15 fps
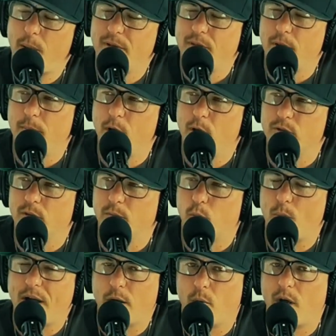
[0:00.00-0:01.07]

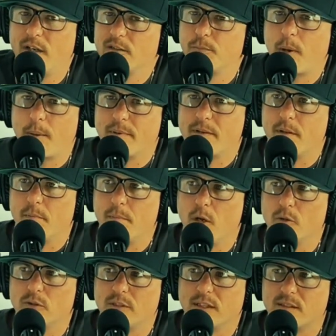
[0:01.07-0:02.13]
marijuana is probably the
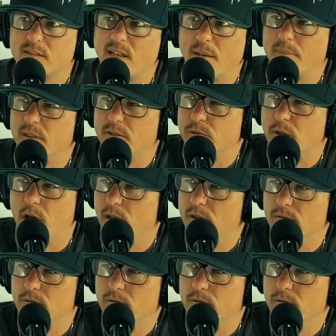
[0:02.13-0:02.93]
most accepted drug,